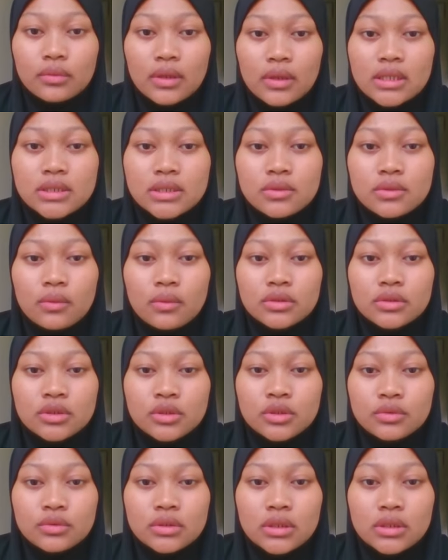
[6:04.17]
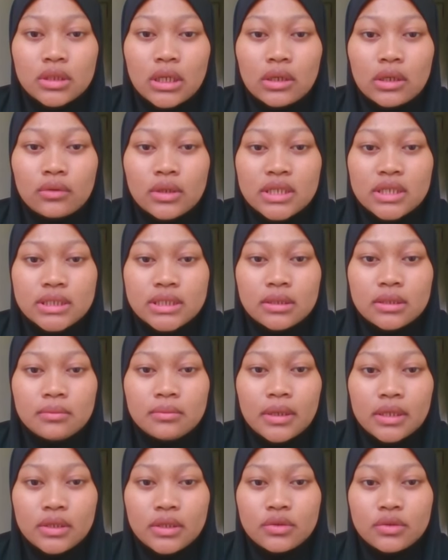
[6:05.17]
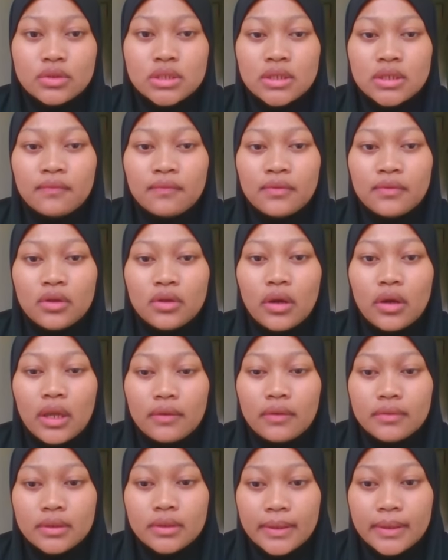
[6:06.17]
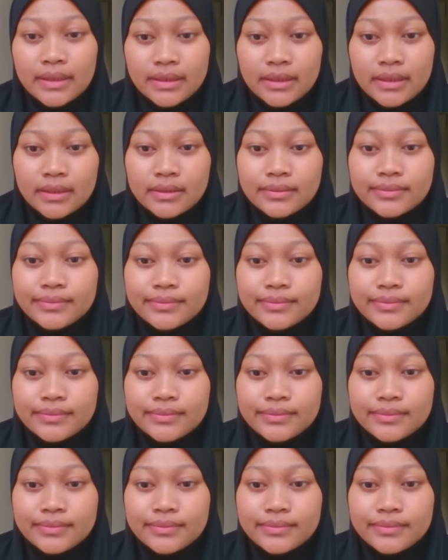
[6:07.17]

let's walk through the calculation by using floor area method.